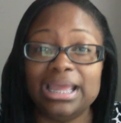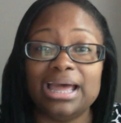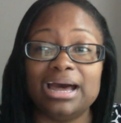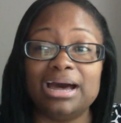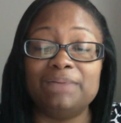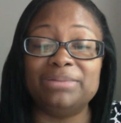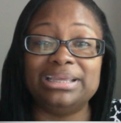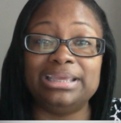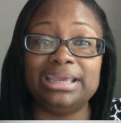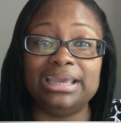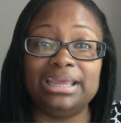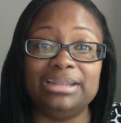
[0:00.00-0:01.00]

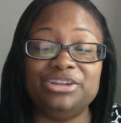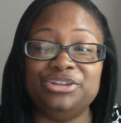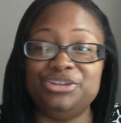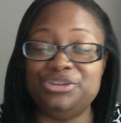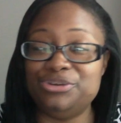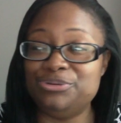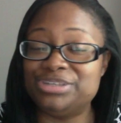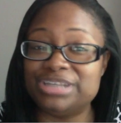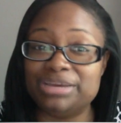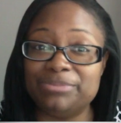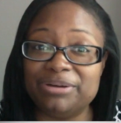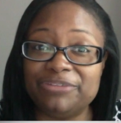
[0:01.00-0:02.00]
Again, do
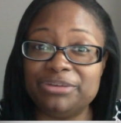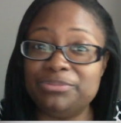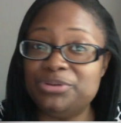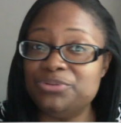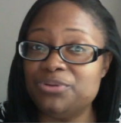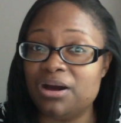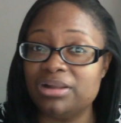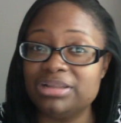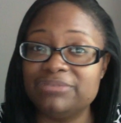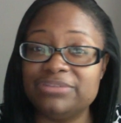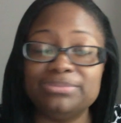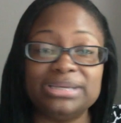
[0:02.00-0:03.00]
some of them, do all
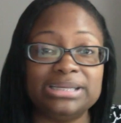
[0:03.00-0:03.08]
of them.